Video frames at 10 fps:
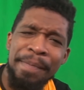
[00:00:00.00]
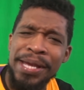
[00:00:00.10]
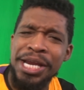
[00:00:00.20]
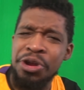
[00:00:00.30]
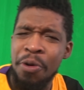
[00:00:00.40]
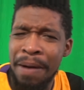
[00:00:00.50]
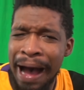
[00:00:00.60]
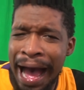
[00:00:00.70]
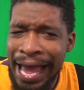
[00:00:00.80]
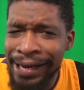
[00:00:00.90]
rip me a new
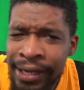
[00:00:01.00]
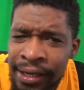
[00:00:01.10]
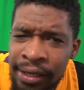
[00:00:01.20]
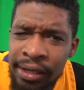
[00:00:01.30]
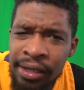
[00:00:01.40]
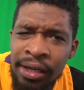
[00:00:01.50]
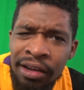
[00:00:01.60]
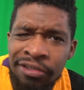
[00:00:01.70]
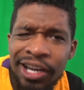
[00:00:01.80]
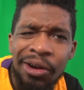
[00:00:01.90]
butt.
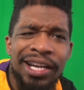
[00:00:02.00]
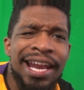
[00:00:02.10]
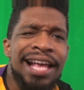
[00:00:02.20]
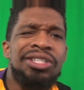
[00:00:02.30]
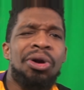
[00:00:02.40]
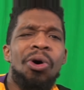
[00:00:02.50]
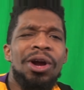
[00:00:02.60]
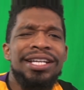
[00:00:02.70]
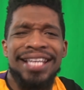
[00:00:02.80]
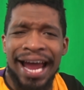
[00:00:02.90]
I'm going to go get that
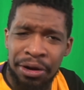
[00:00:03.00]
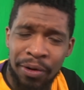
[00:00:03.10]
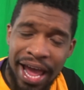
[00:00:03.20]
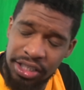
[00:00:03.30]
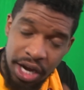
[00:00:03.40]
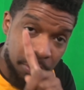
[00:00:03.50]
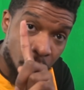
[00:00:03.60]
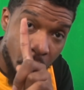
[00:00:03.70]
scoring title. That's number